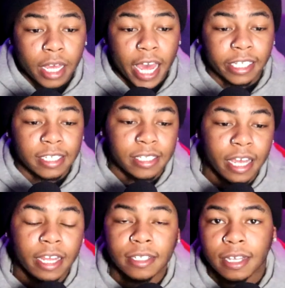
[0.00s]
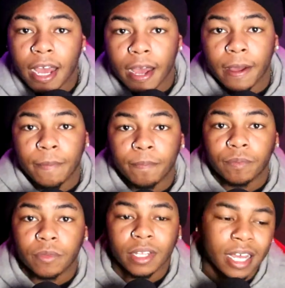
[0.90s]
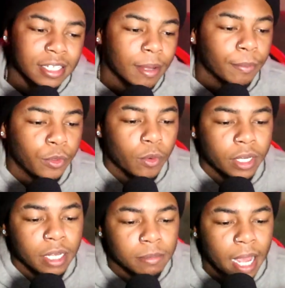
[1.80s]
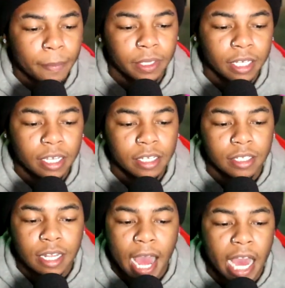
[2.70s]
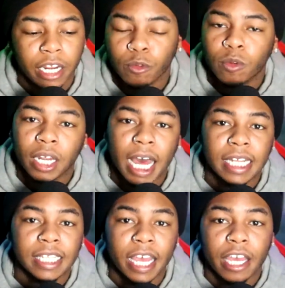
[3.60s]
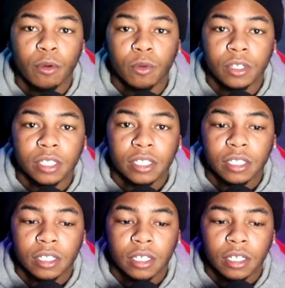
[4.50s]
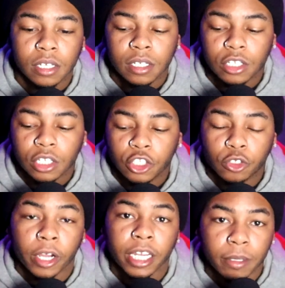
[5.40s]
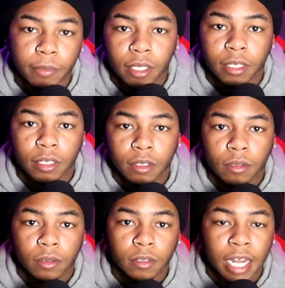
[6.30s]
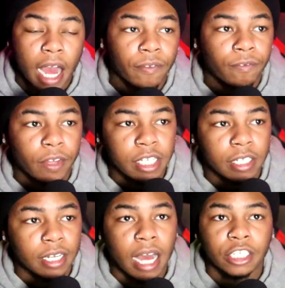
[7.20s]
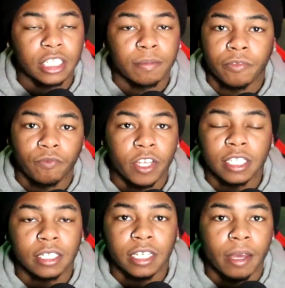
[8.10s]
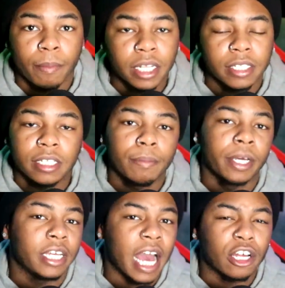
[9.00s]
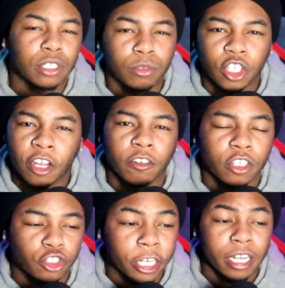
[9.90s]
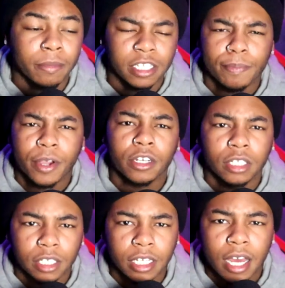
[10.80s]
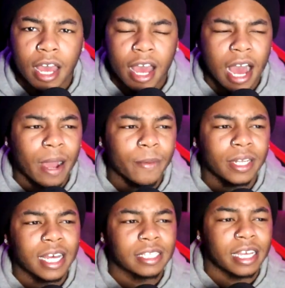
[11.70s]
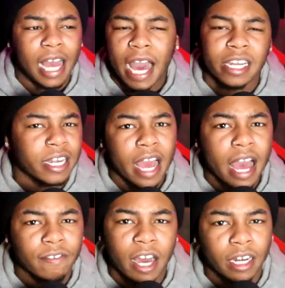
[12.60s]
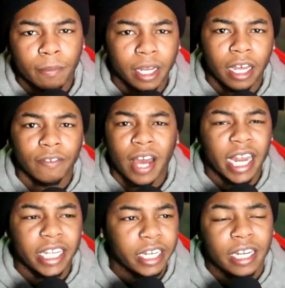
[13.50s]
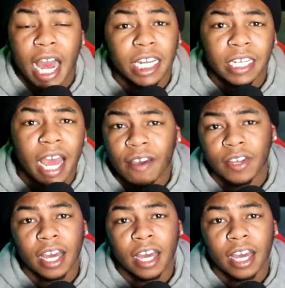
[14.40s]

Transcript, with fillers: at the same time, as I'm doing them type of things, I didn't realize that it was draining me not phys- not just physically and mentally, but it also was draining, draining me spiritually. I realized that I didn't have God in my life. I didn't. I didn't have